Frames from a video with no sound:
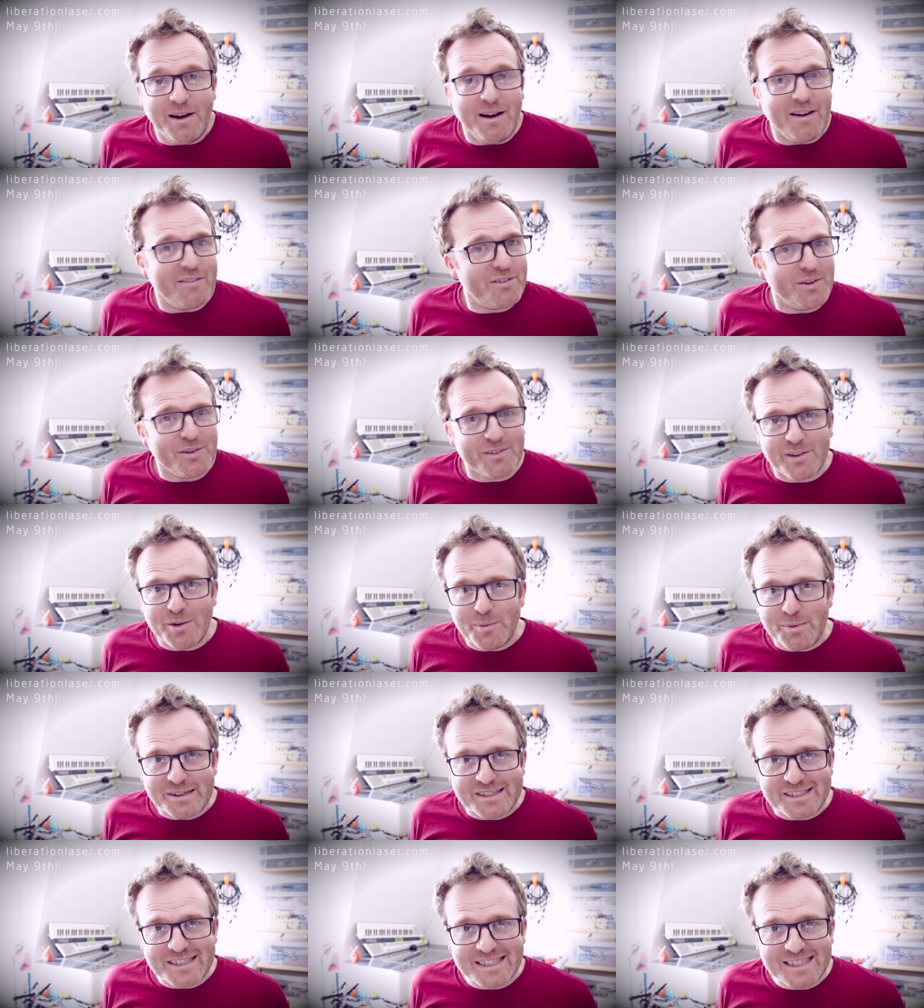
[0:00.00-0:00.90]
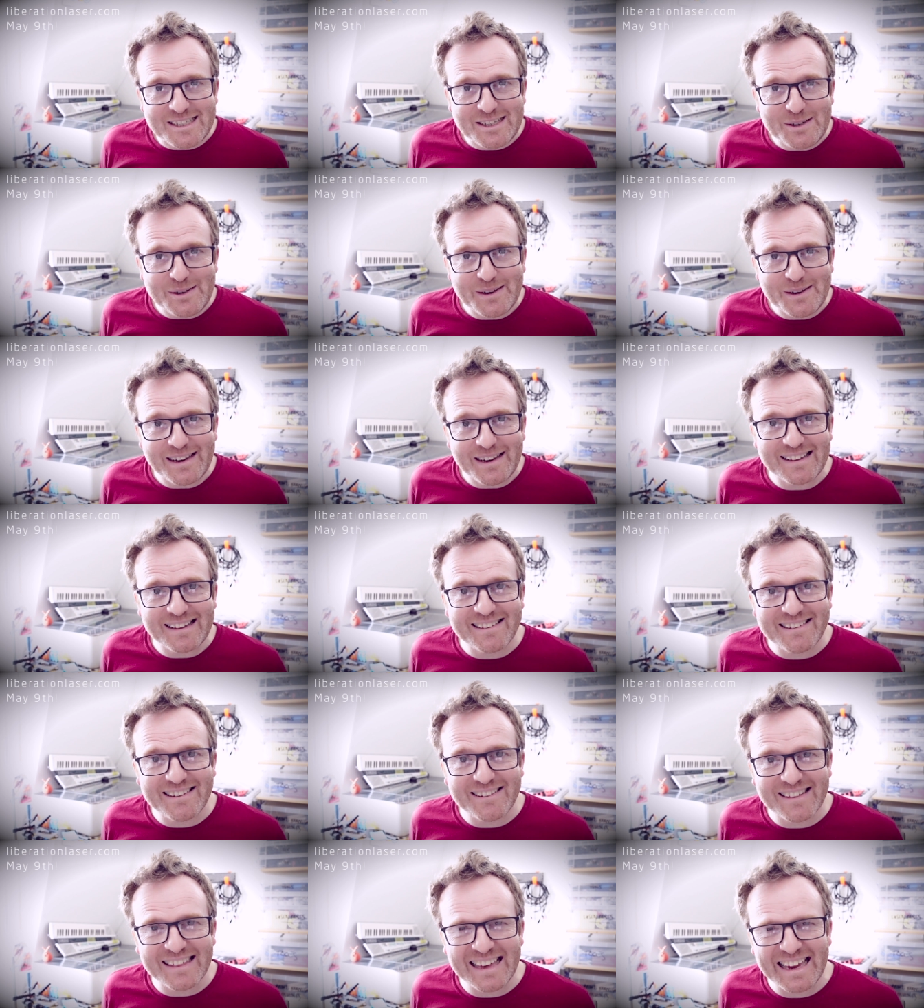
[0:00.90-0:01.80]
I've got so much to do
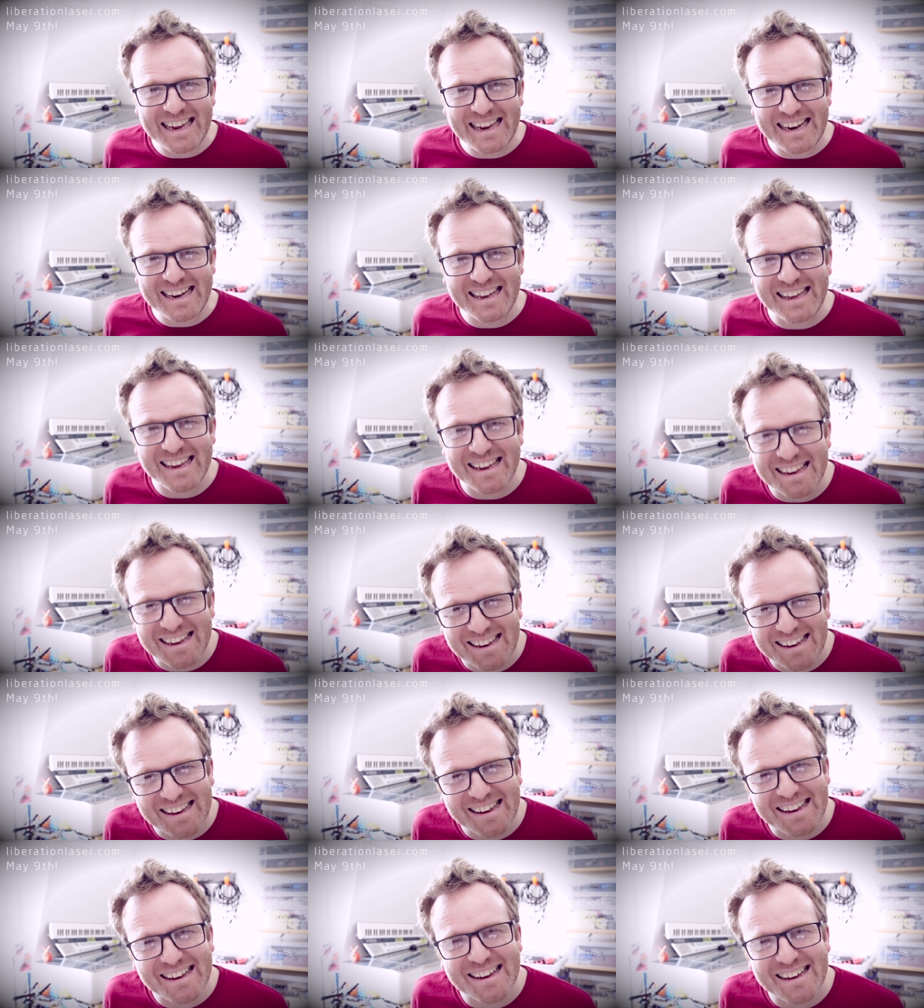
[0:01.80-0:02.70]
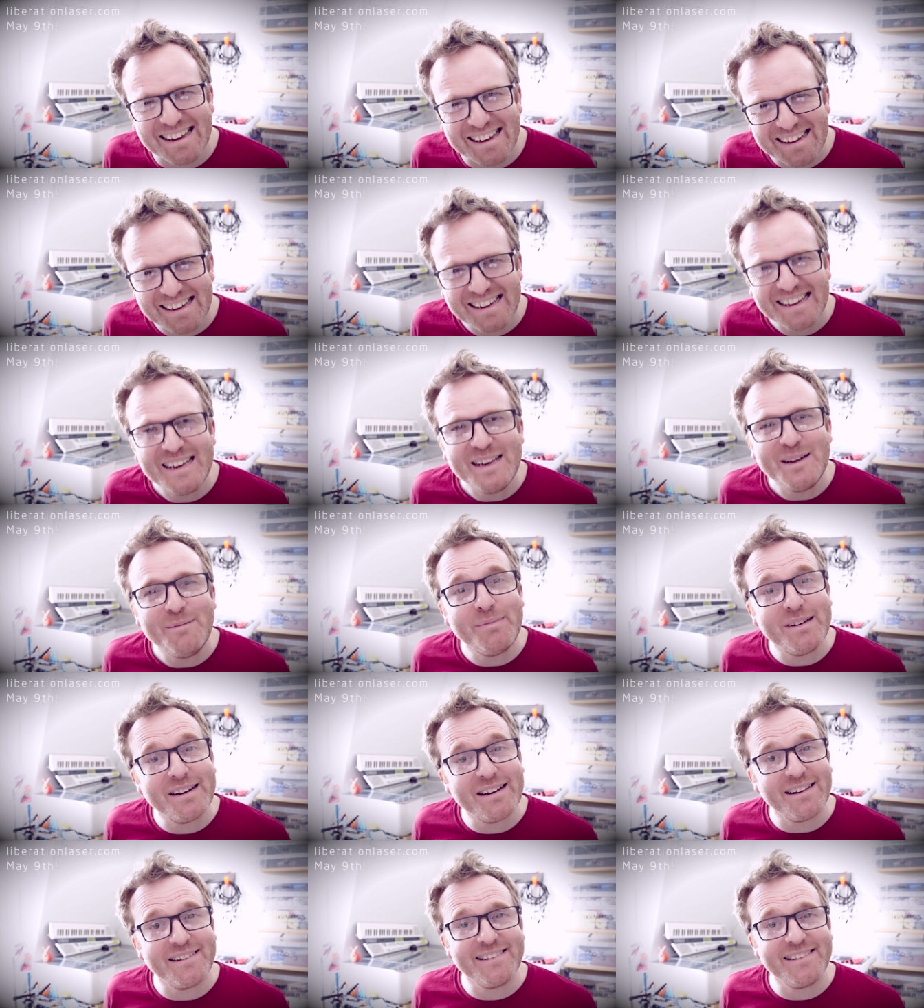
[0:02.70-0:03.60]
until then,
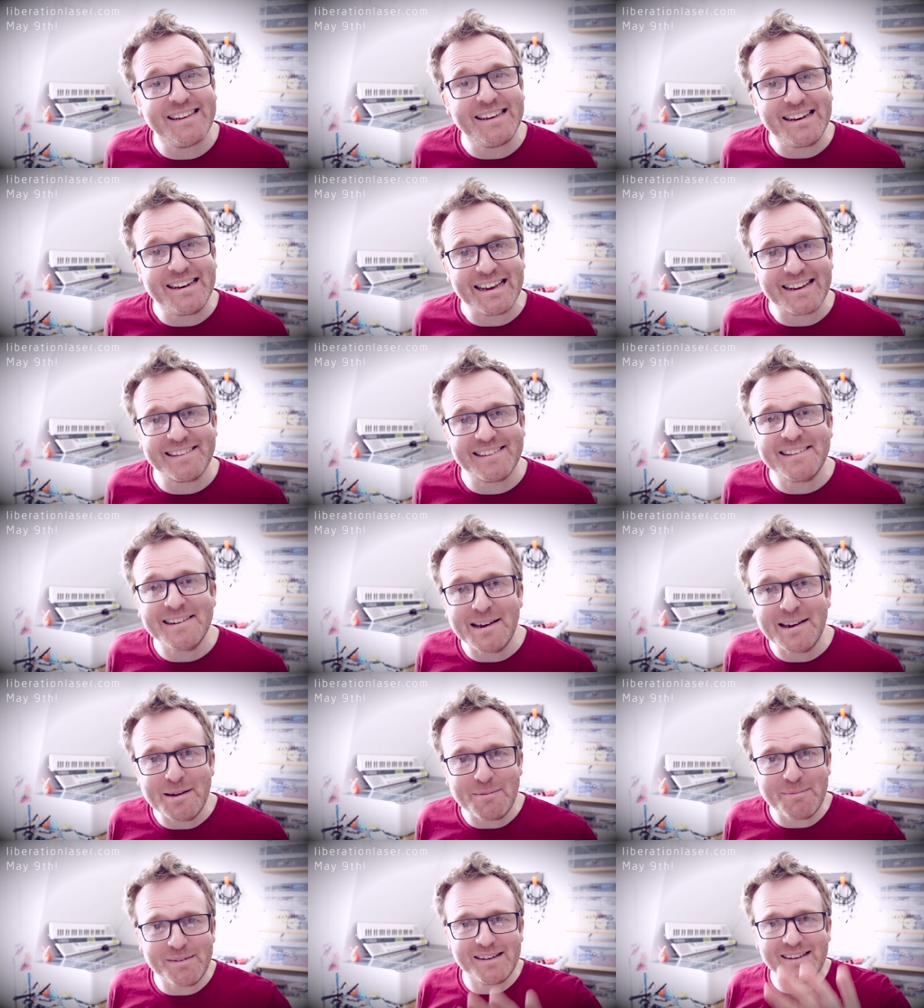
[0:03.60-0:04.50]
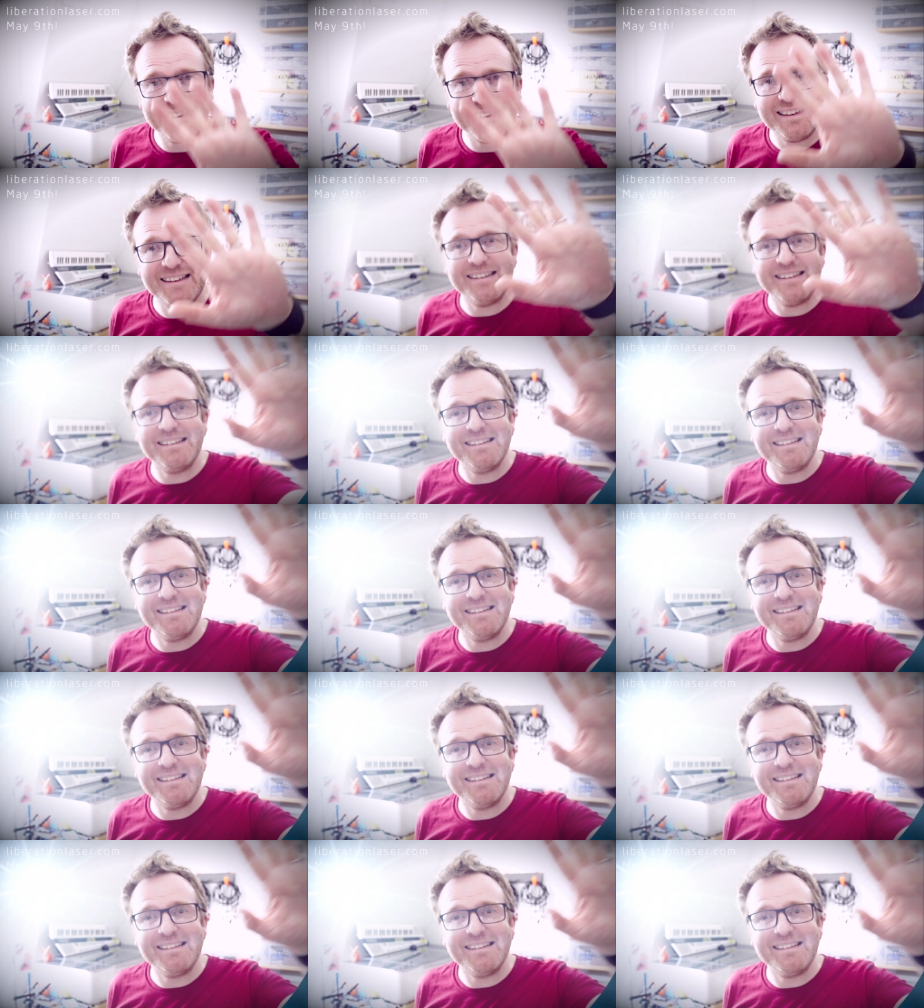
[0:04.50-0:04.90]
but I'll see you next time.